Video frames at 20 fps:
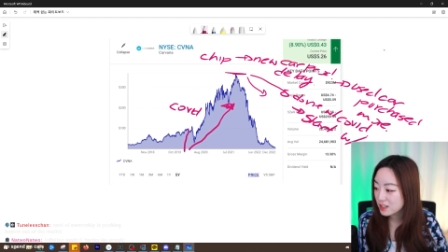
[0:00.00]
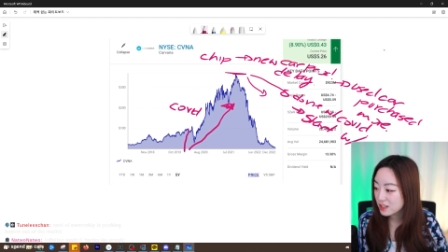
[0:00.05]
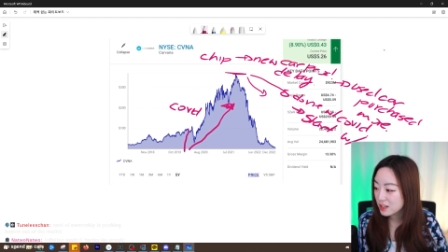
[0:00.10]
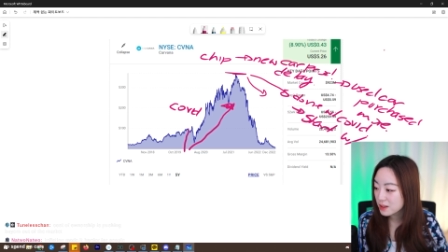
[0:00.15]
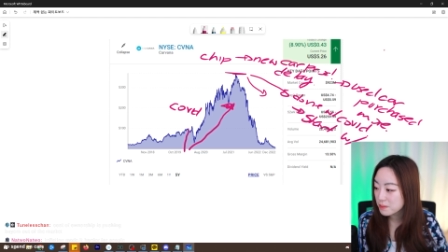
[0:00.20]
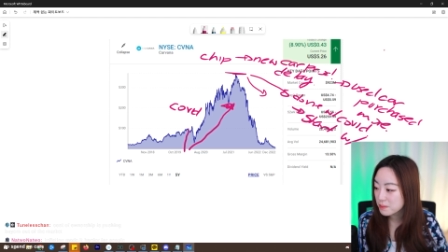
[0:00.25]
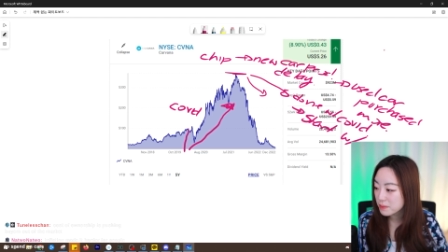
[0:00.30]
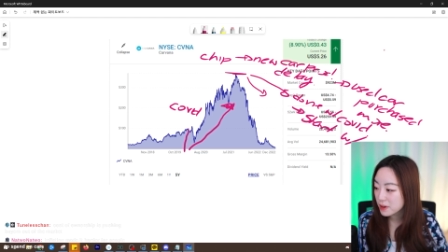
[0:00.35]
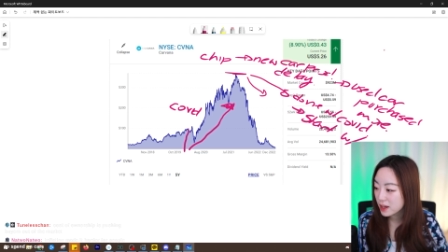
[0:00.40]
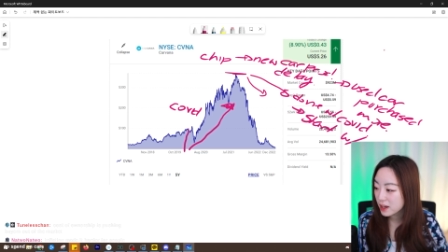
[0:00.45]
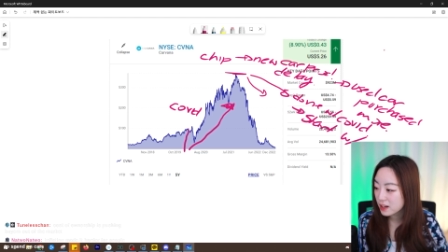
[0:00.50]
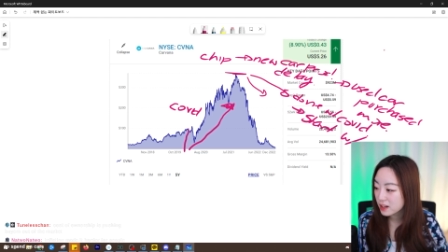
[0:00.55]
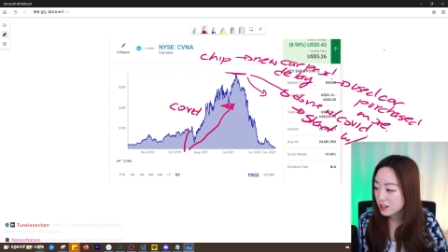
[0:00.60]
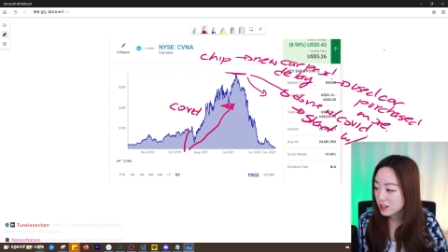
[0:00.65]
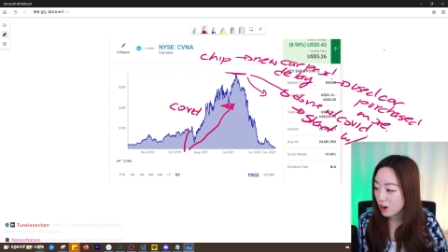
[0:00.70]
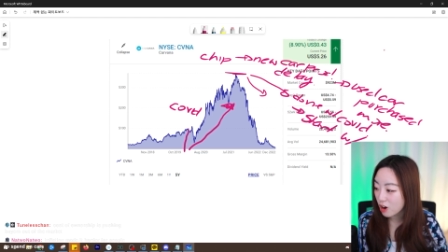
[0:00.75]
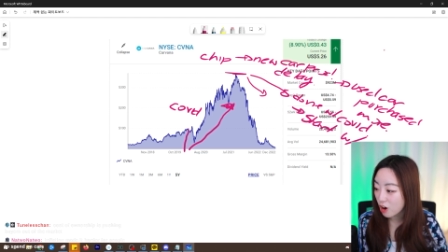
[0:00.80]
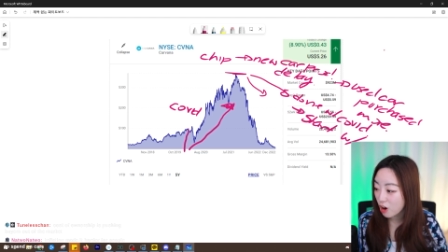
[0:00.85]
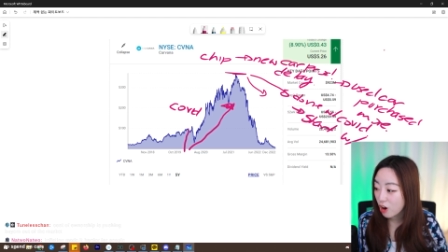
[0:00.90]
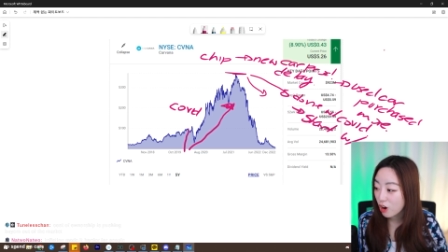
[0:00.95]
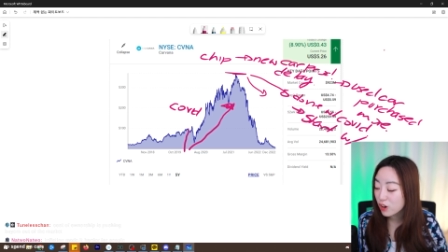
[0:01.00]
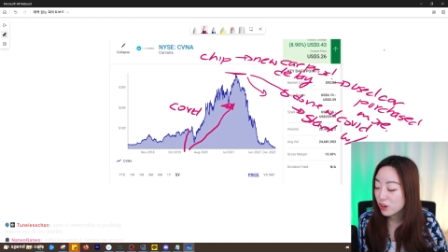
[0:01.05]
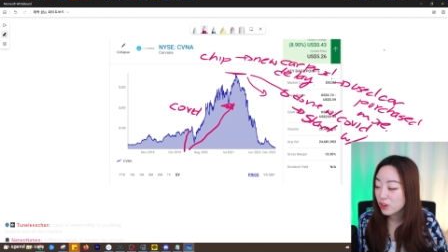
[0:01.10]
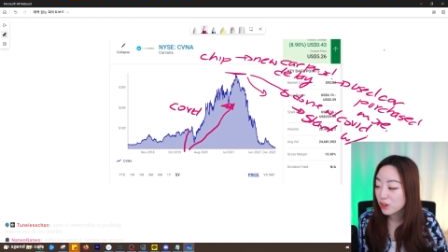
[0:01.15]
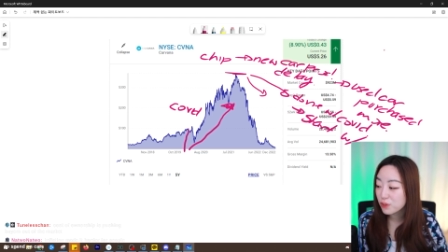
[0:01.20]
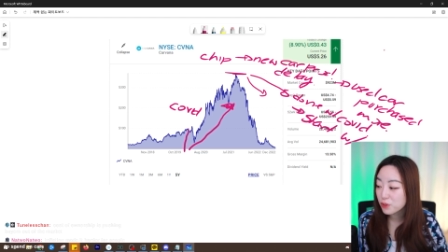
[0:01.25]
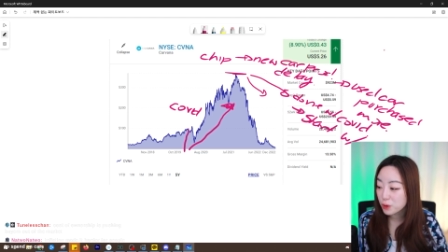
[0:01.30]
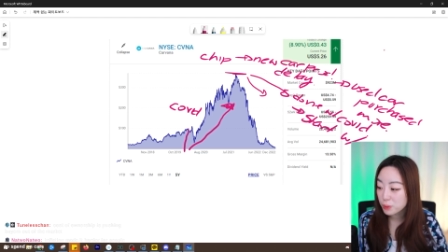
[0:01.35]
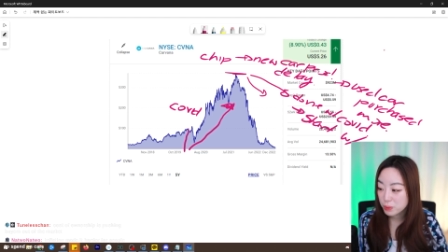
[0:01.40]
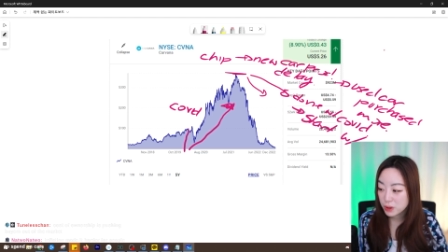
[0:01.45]
it made it harder
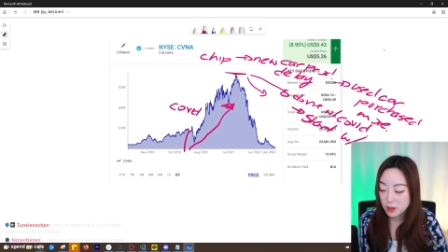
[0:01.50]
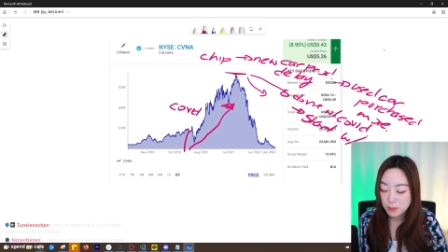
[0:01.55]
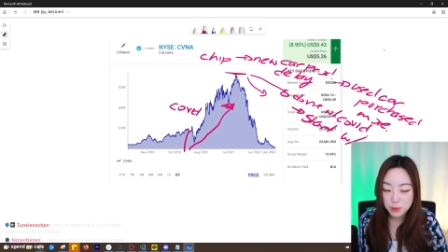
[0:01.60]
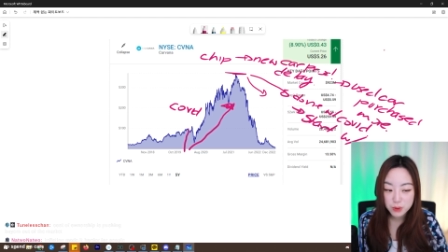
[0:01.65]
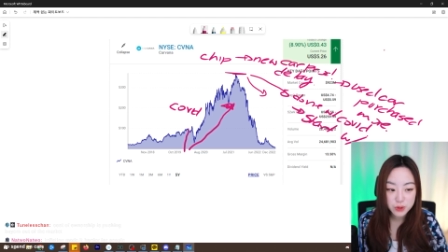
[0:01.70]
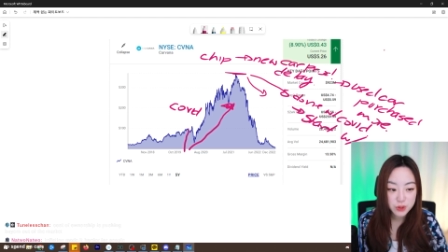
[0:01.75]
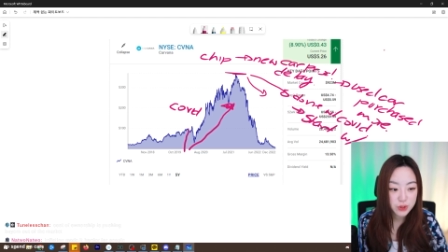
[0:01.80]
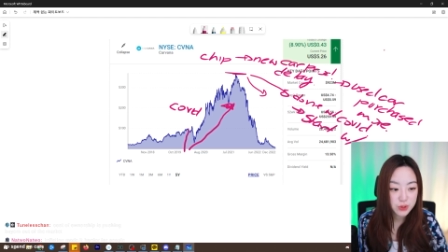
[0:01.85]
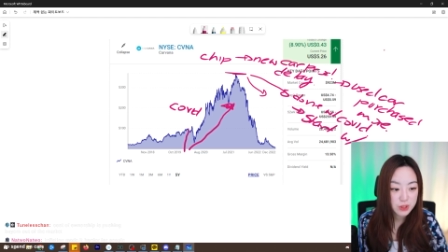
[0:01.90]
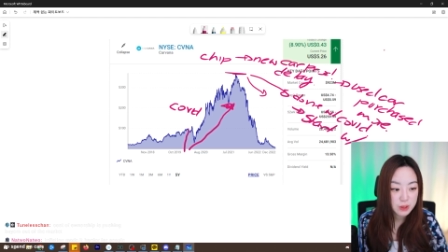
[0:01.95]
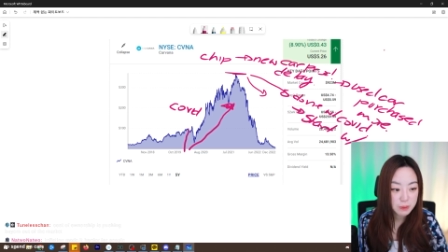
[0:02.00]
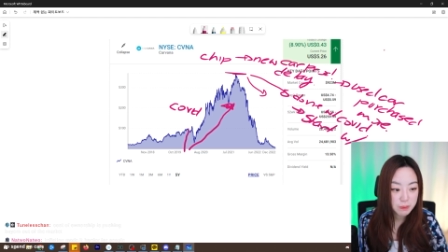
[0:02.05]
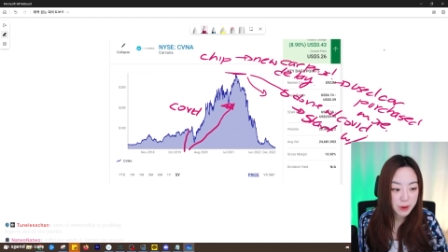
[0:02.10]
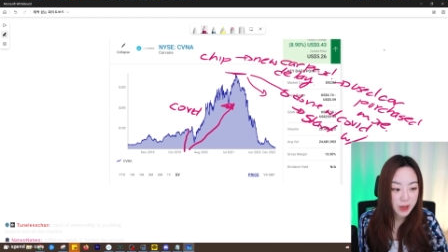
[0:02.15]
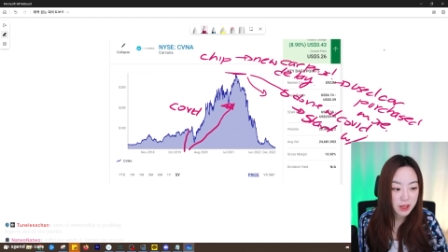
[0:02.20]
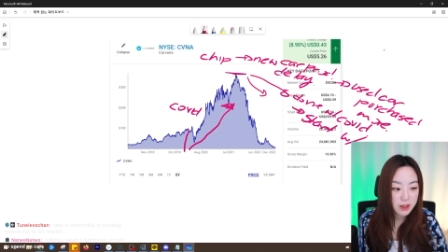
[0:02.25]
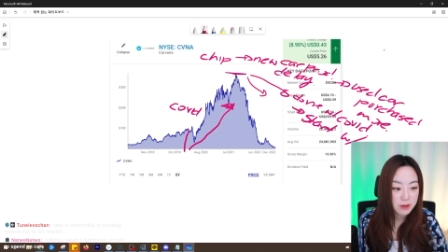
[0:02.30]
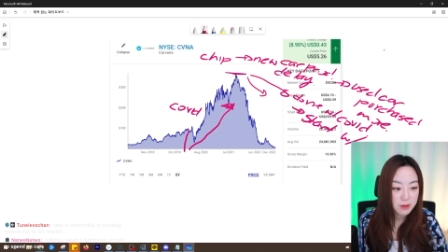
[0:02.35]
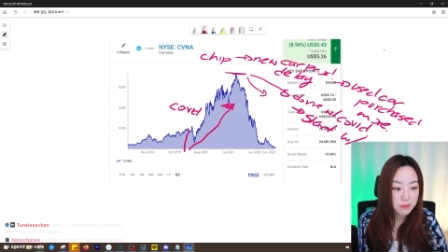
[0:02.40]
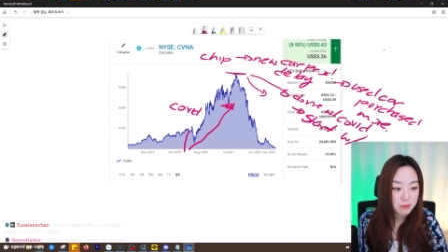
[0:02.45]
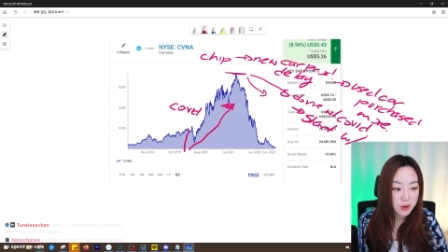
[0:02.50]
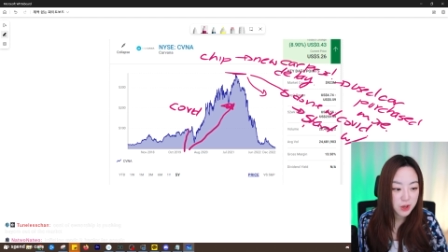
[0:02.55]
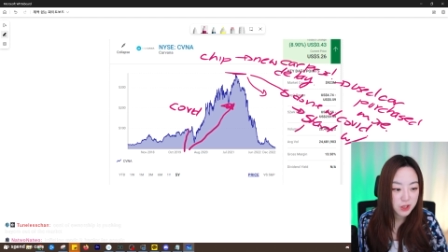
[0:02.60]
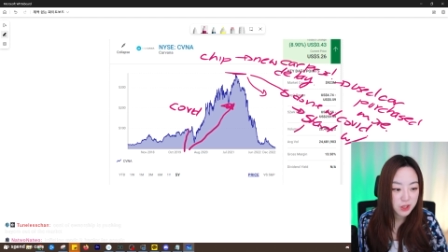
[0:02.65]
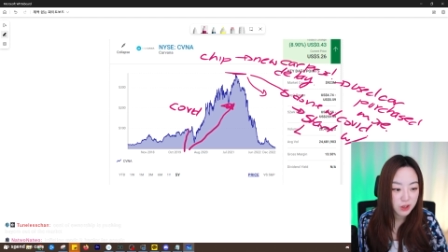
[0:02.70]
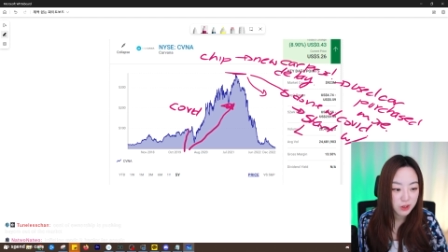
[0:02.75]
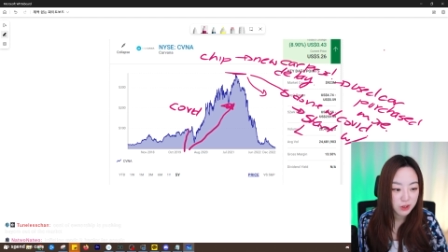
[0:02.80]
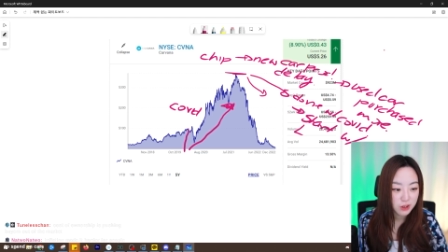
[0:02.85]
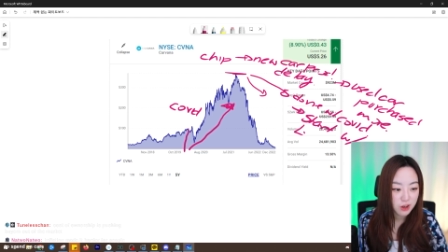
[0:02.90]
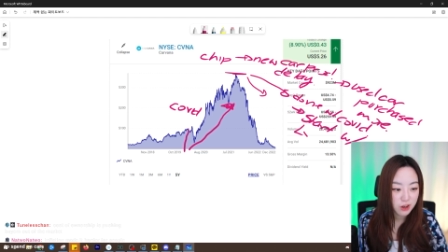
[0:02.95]
for people to spend money
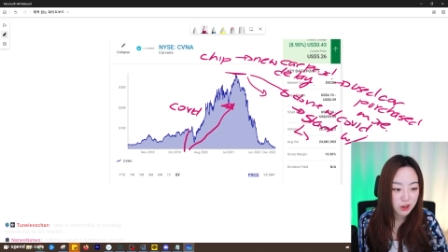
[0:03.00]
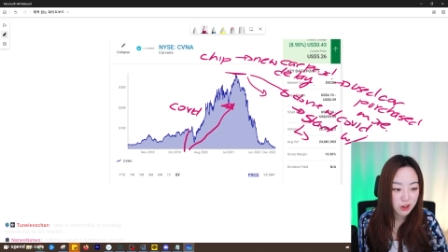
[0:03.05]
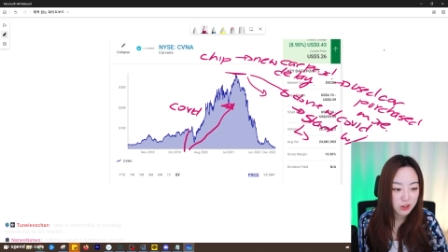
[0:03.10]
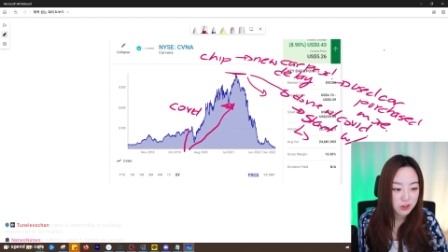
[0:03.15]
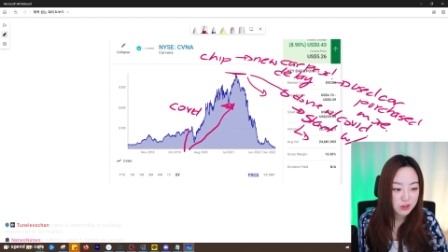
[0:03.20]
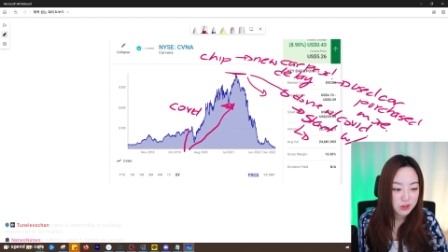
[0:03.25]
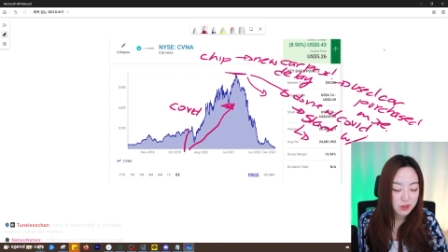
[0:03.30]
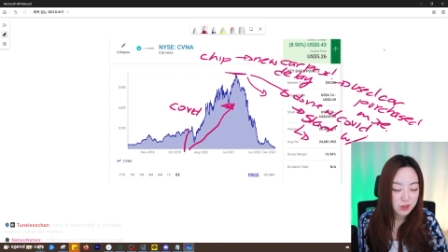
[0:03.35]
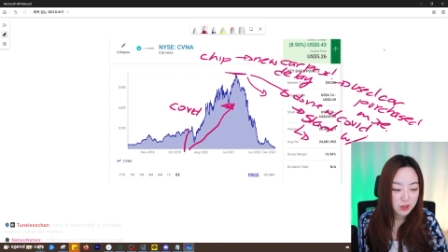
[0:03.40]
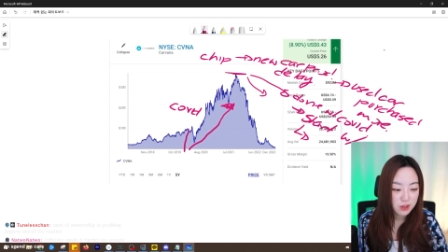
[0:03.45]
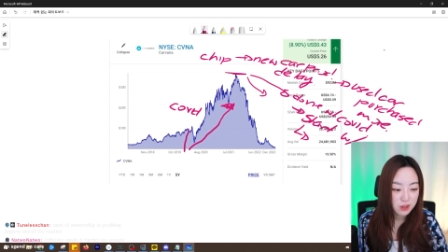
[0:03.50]
on cars.